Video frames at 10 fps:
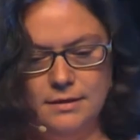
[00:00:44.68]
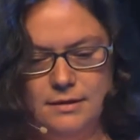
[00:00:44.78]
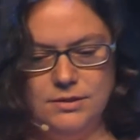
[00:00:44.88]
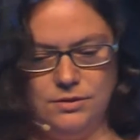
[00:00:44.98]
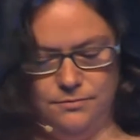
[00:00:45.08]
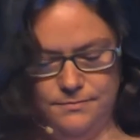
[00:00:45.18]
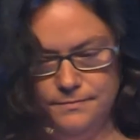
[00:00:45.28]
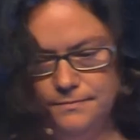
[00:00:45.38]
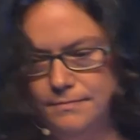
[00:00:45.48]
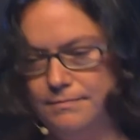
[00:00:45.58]
So,
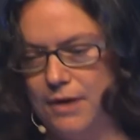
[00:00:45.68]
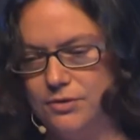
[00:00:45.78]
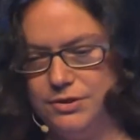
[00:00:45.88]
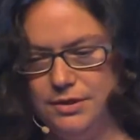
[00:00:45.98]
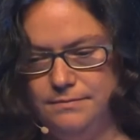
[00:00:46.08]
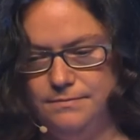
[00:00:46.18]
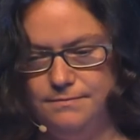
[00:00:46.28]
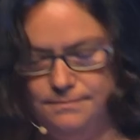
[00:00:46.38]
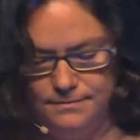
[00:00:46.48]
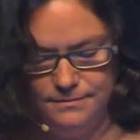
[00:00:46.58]
power's good.
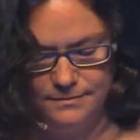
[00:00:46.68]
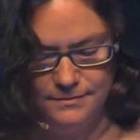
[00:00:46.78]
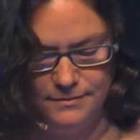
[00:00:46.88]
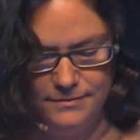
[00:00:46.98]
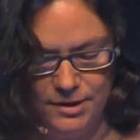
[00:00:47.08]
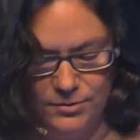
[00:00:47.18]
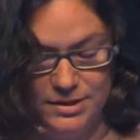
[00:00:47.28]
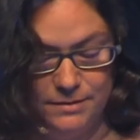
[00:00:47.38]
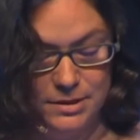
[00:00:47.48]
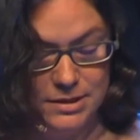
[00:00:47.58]
There was
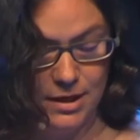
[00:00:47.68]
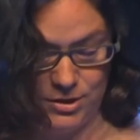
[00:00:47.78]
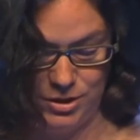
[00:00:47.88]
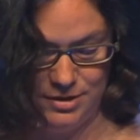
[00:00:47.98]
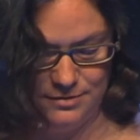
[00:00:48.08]
some discussion.